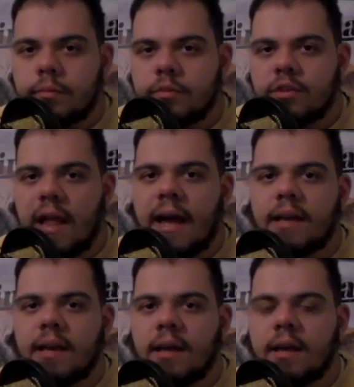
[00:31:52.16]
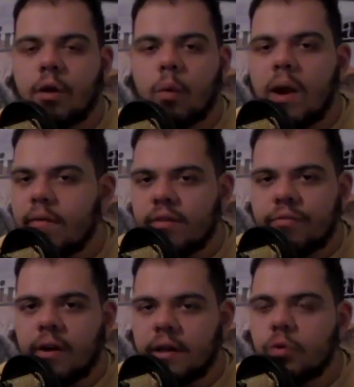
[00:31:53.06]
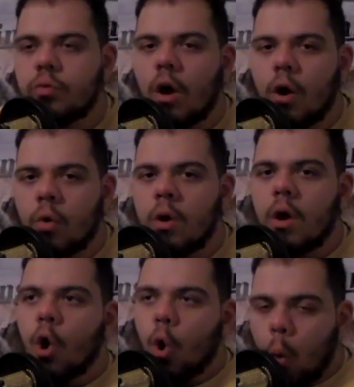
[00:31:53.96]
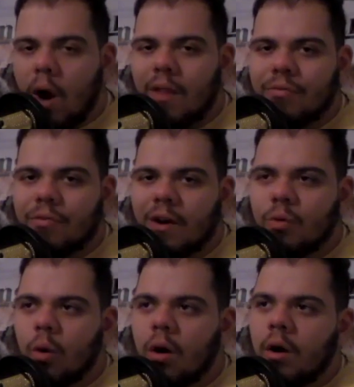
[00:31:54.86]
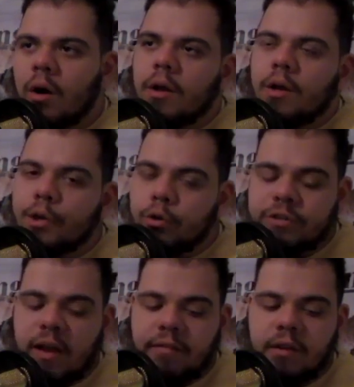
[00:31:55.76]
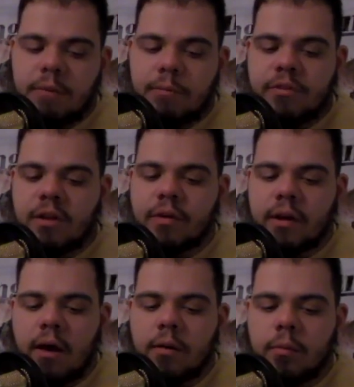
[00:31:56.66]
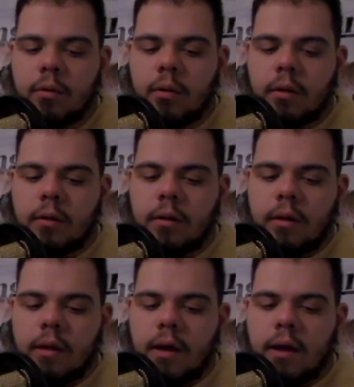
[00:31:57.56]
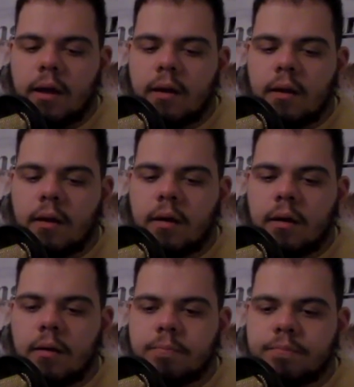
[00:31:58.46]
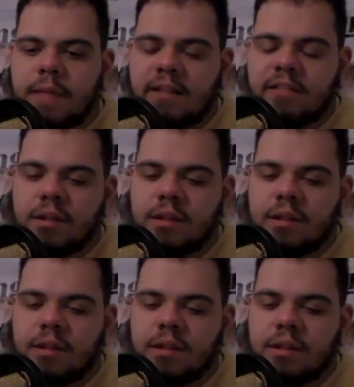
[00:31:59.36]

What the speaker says: slacking or whatever the fuck. You know where the fuck you are. You just have to keep yourself accountable. And that's the